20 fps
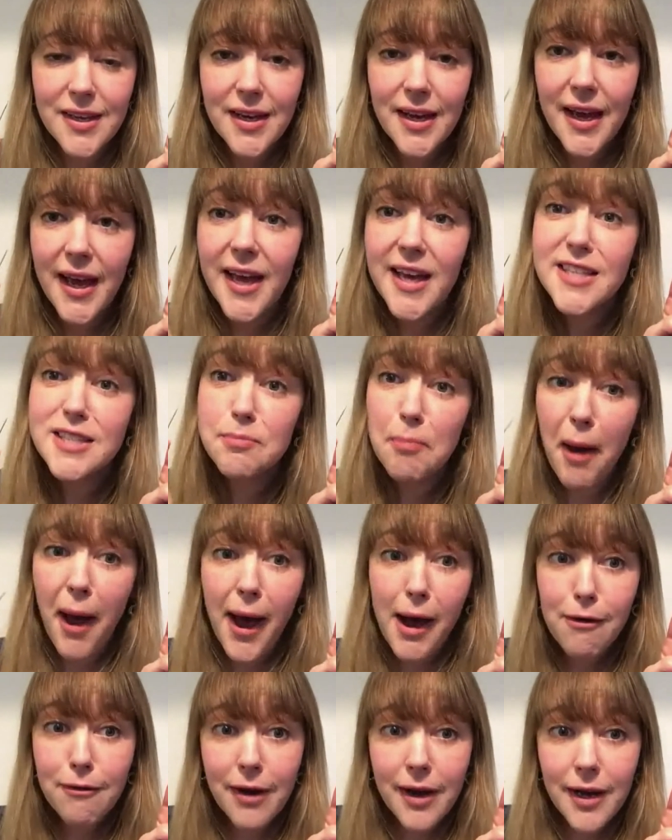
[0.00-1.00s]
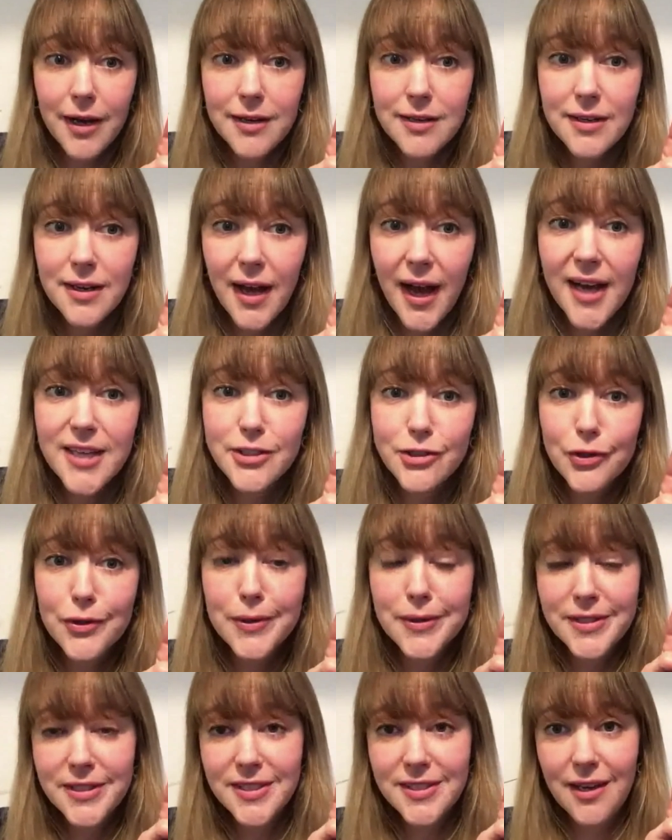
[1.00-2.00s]
His power as
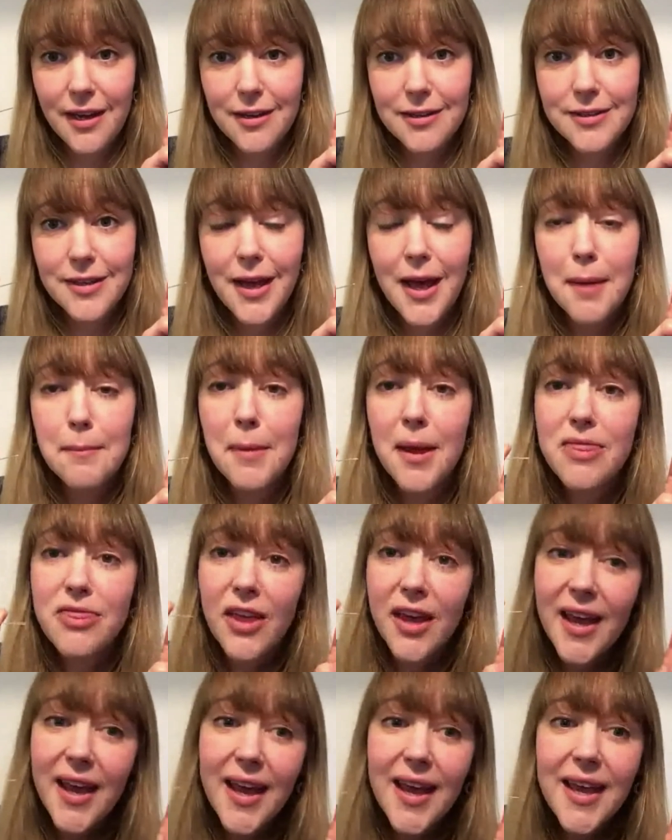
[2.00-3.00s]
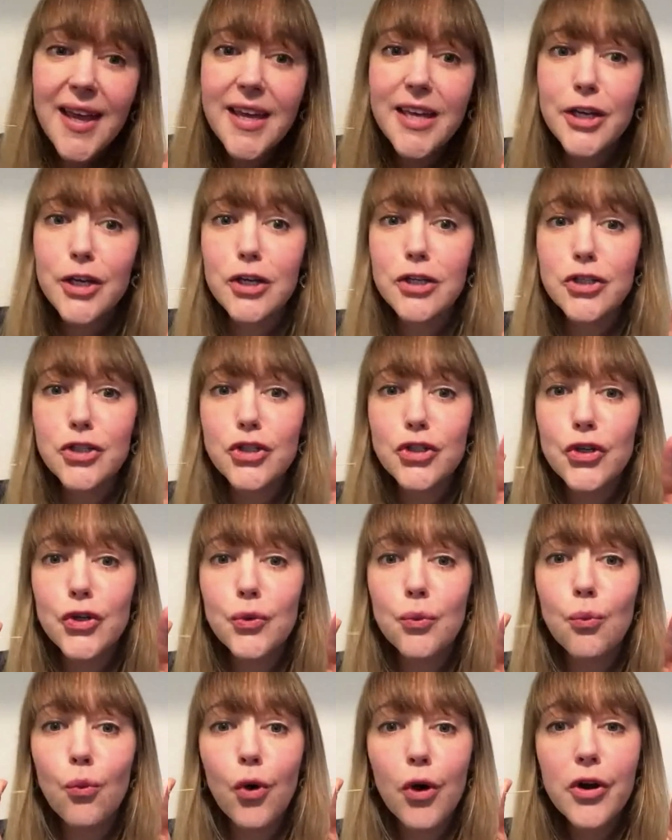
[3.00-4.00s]
God's Son meant that he could
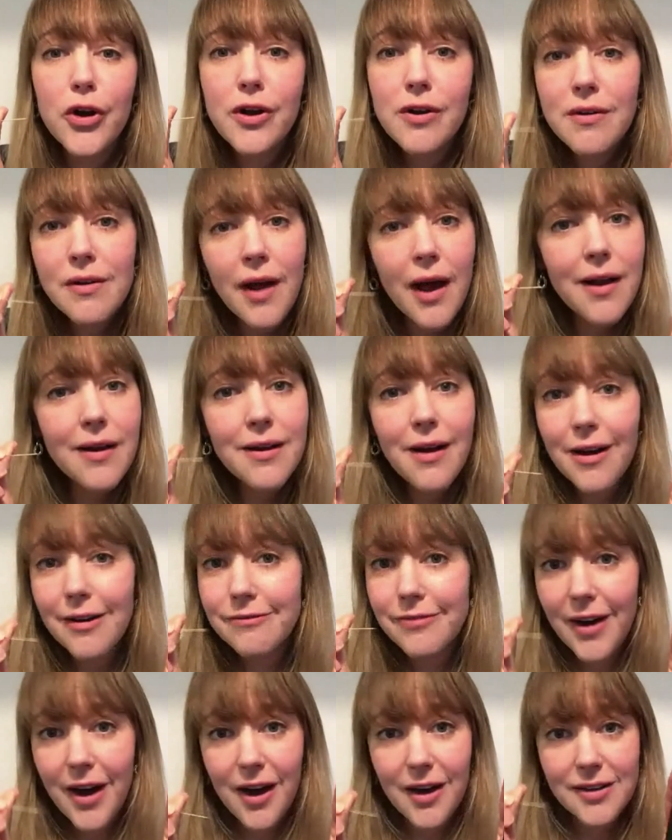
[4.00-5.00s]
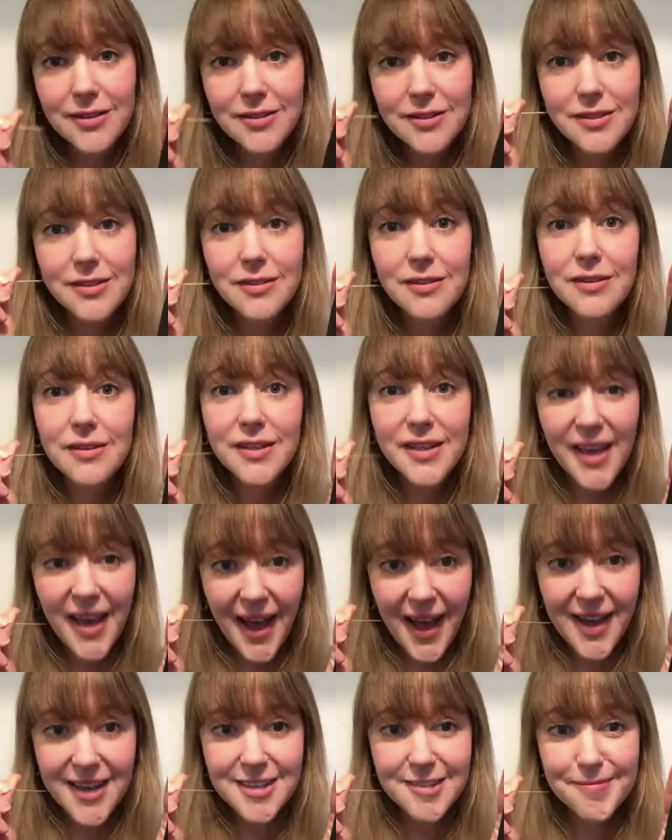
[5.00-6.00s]
do what none of us
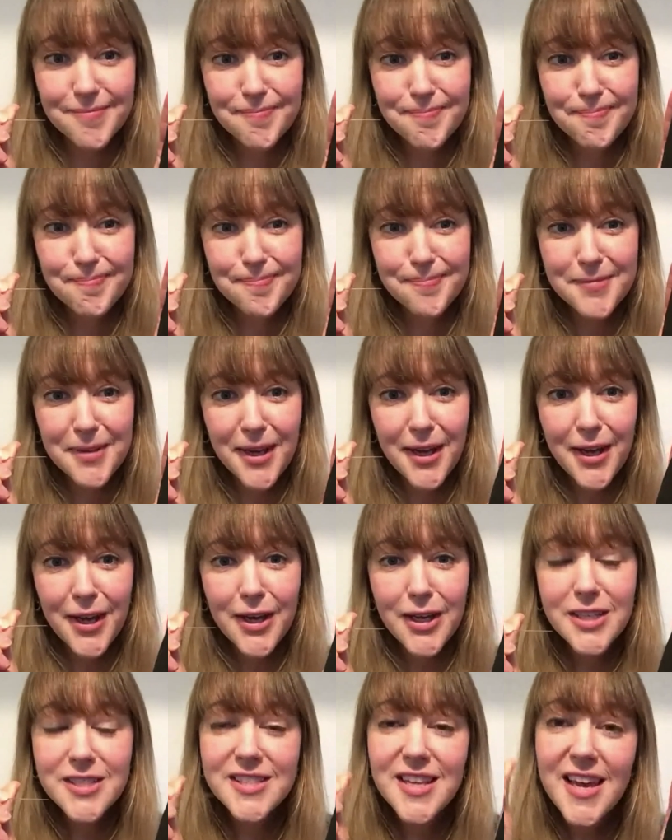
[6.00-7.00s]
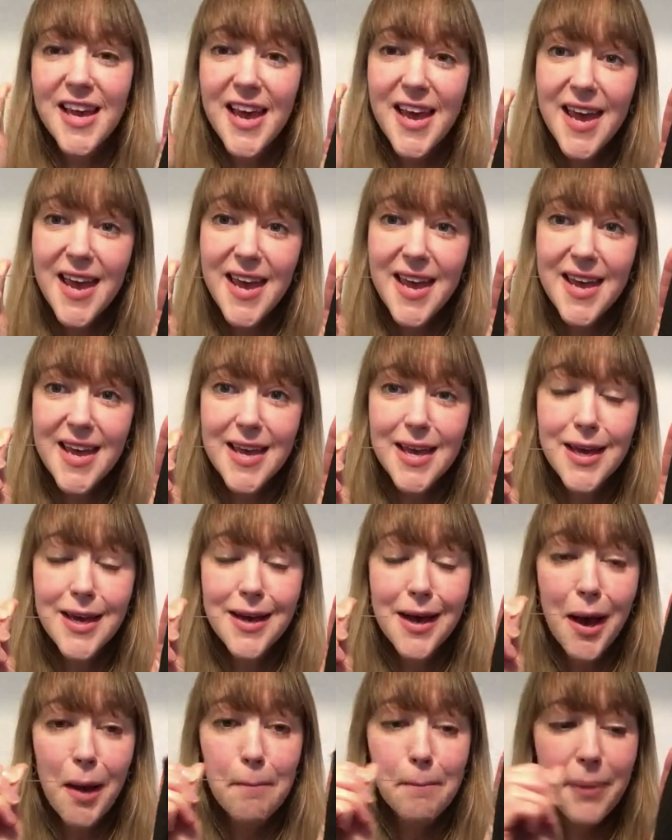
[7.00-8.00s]
can. You see, he
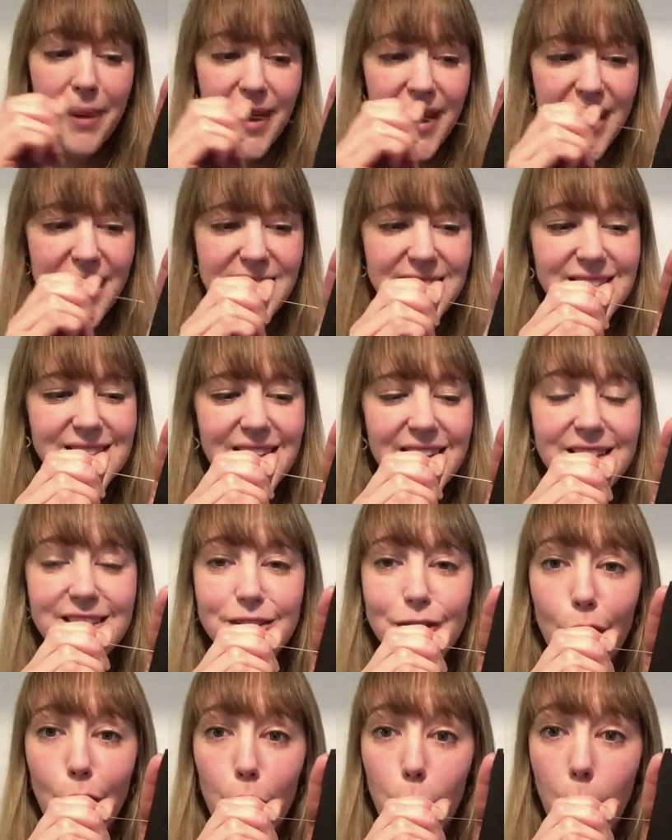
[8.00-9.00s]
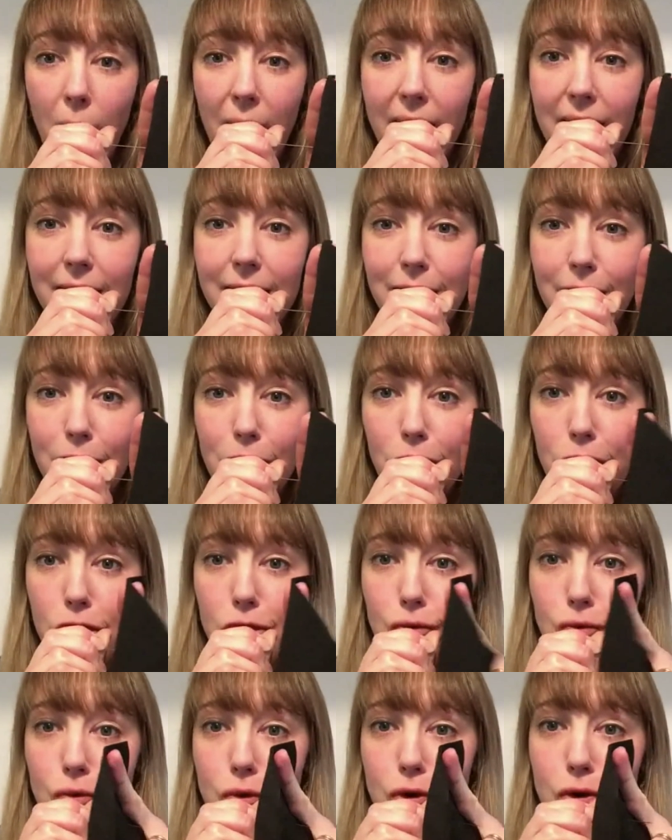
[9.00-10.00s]
pierces a way
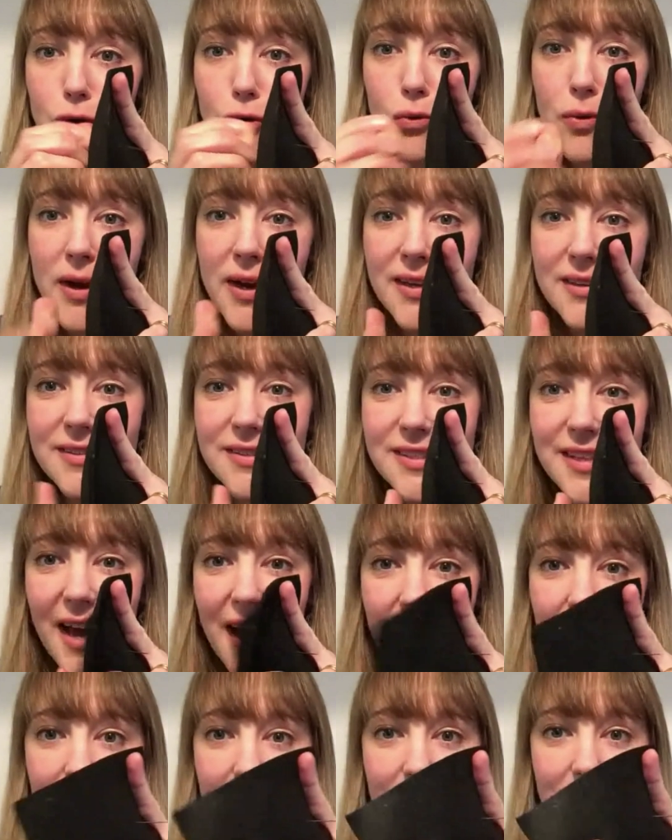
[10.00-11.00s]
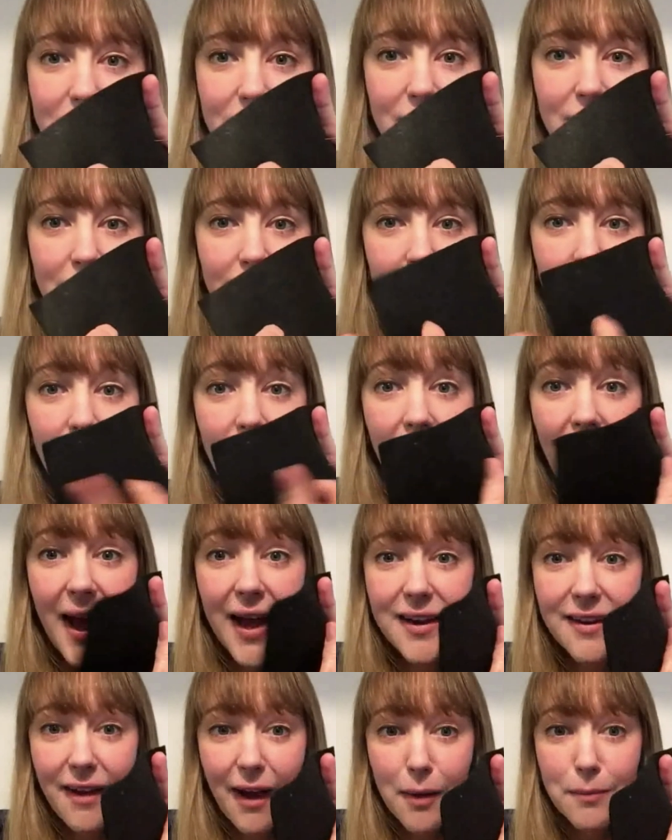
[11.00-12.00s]
through death
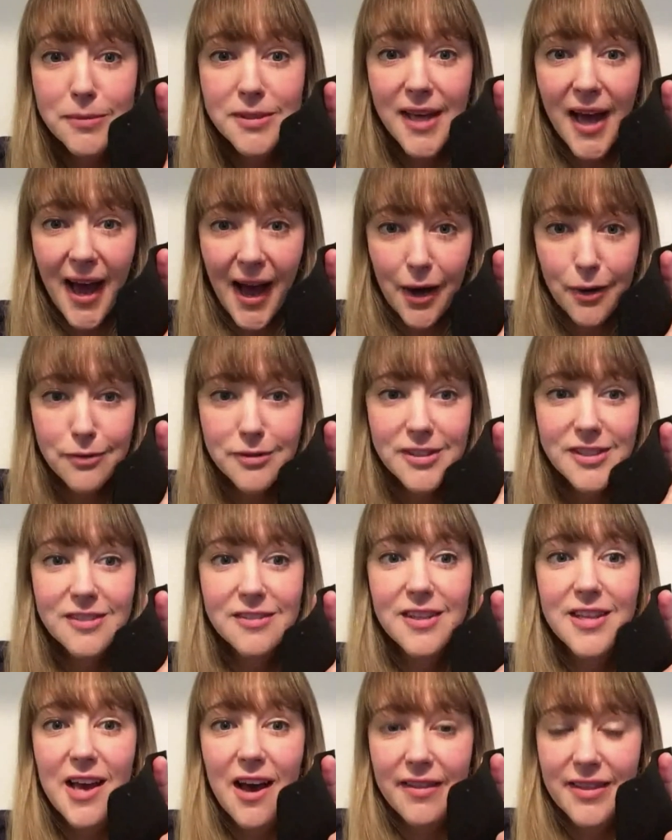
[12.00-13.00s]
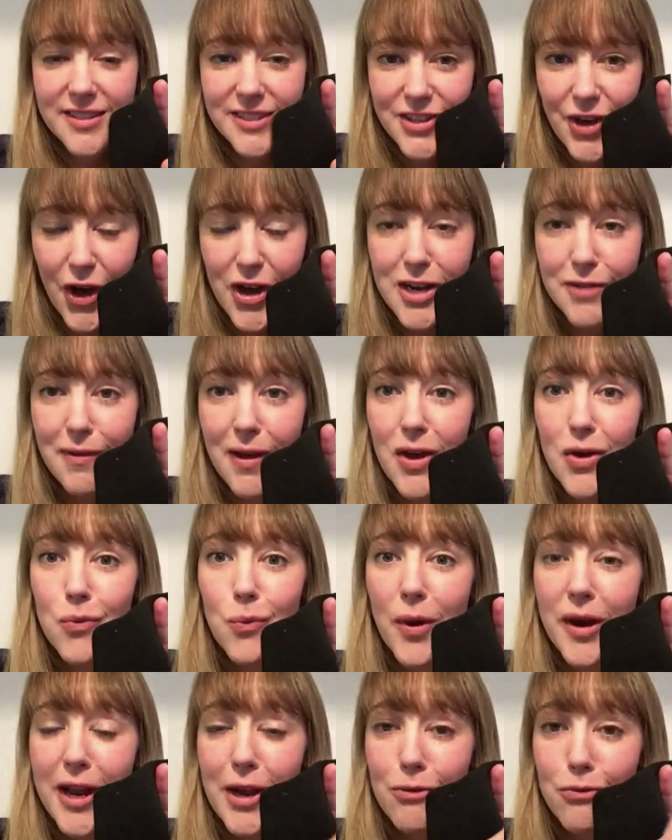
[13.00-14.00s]
and comes out the other side of it
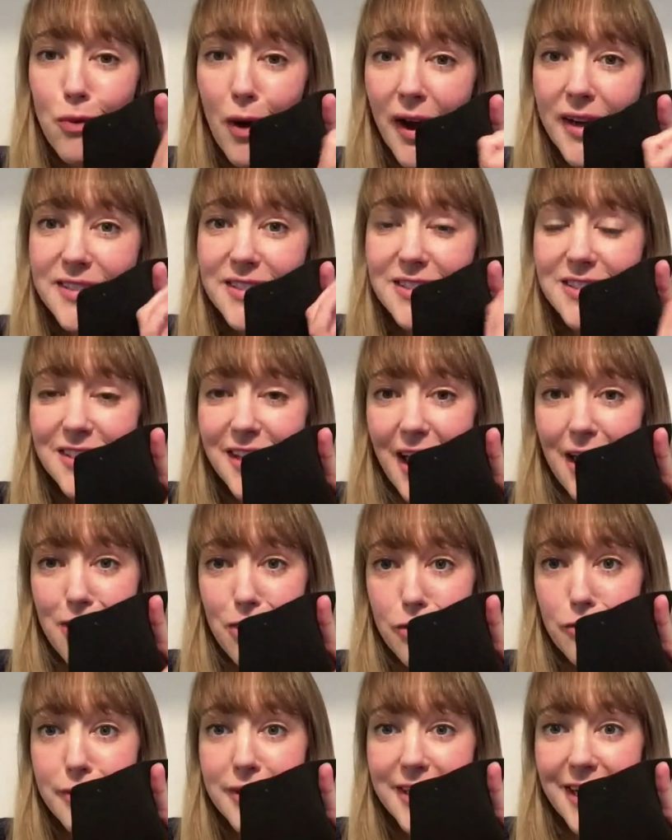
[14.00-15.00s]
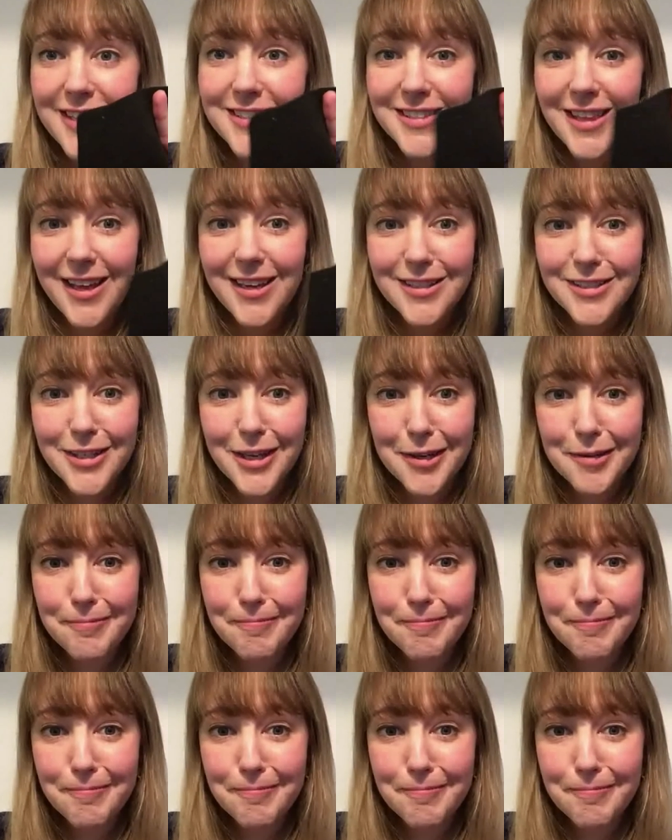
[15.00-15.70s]
when he rises again 3 days later.